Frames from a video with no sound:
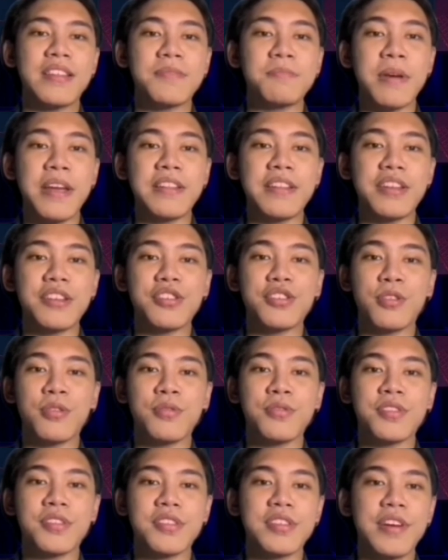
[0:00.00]
This painting
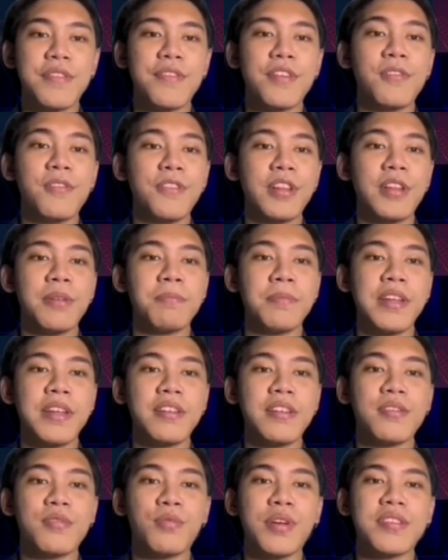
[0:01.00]
shows several
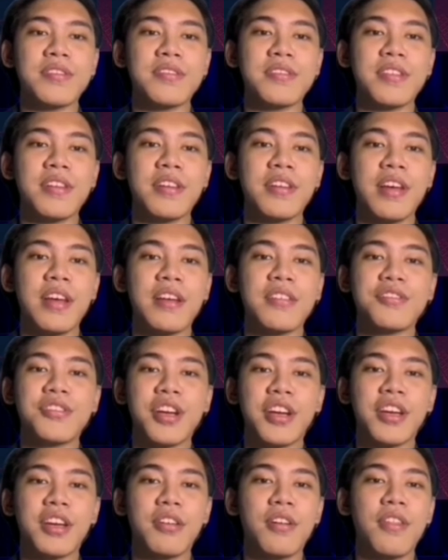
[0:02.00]
Filipinos resting and
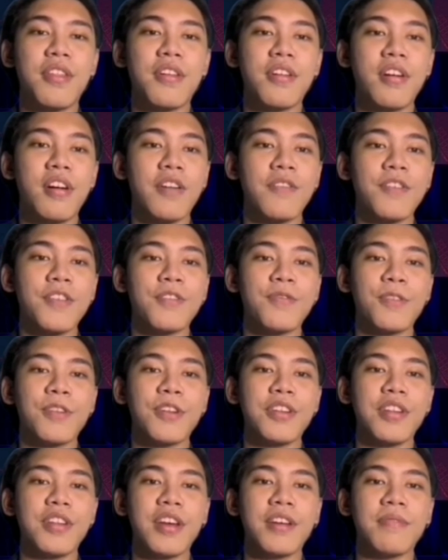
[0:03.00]
checking on their harvest
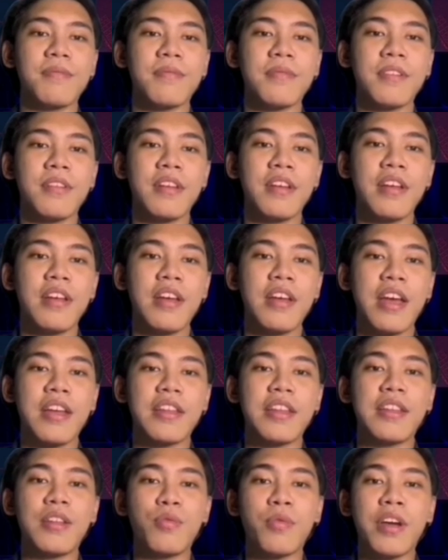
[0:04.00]
for the day,
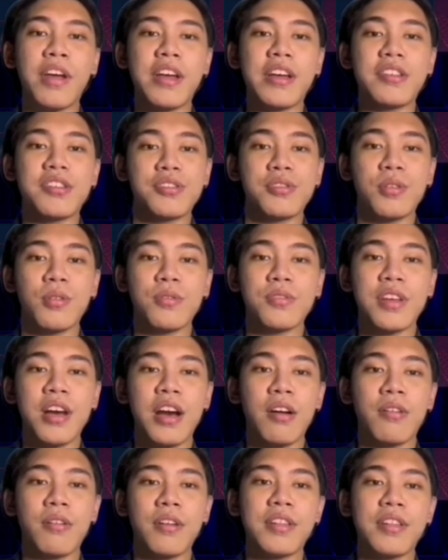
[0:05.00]
and in a way, it shows
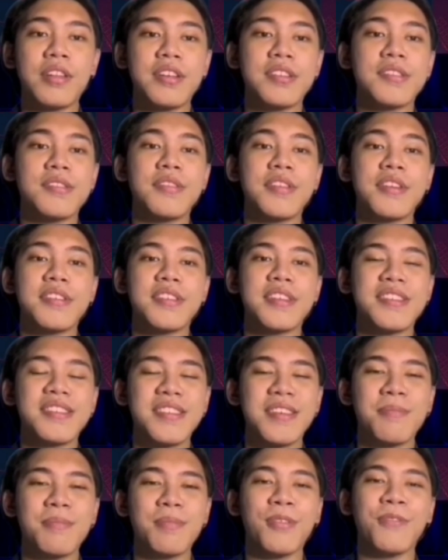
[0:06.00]
how industrious and